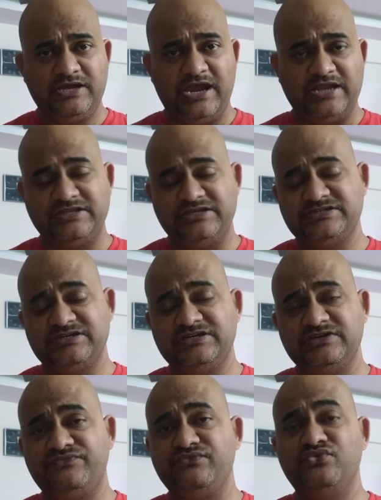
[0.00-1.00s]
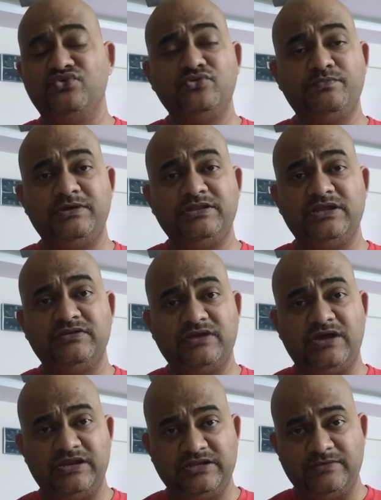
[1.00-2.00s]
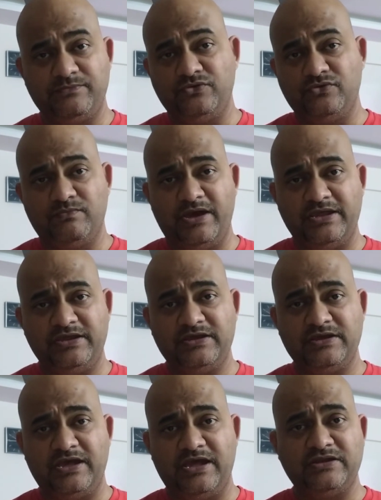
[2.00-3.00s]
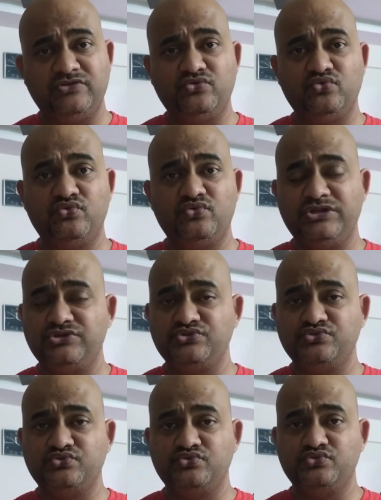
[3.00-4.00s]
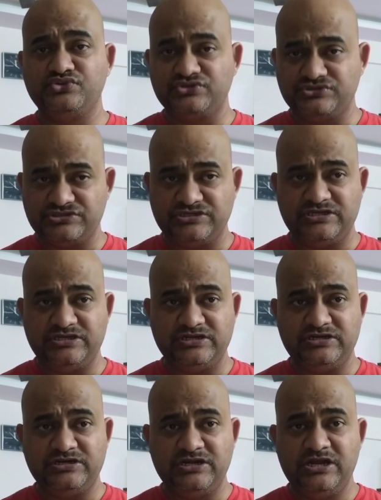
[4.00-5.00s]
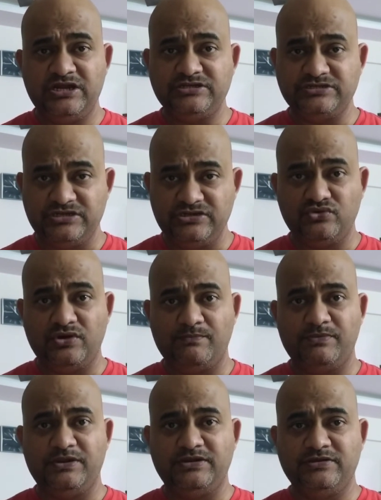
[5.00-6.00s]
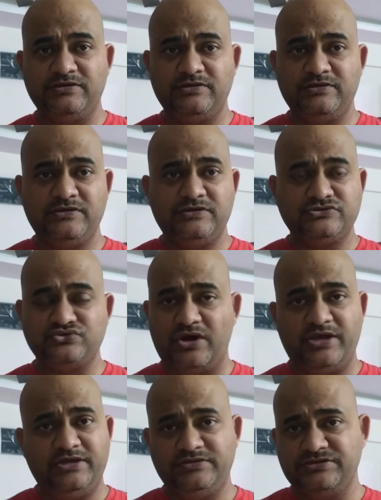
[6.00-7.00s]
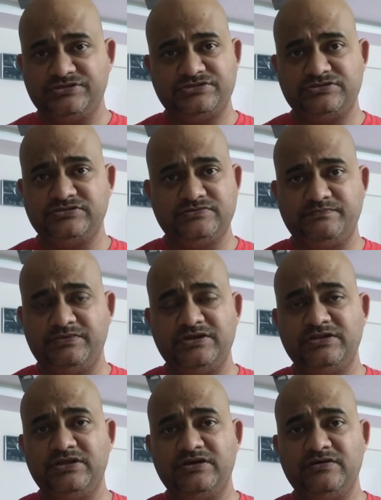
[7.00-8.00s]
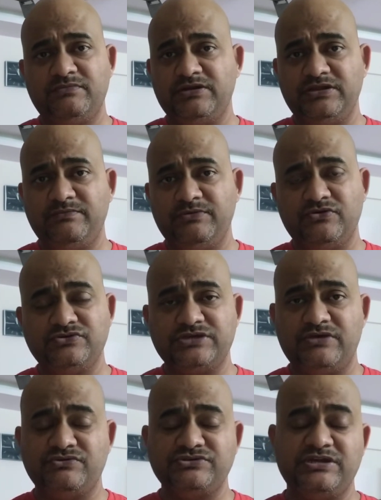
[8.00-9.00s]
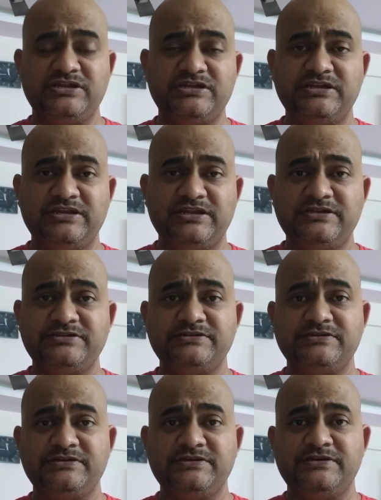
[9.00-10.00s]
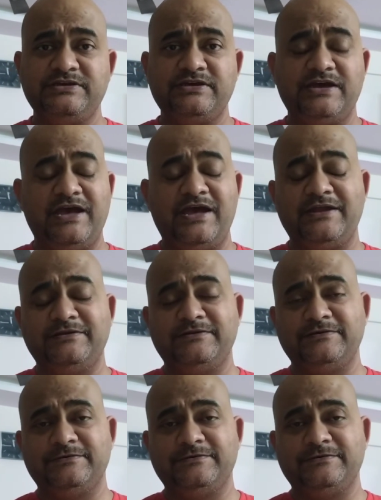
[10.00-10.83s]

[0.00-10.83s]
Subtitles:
And they said, if you don't pay, then I'll keep your bike and you need to stay here till you complete. So I just paid the money because I was getting late, and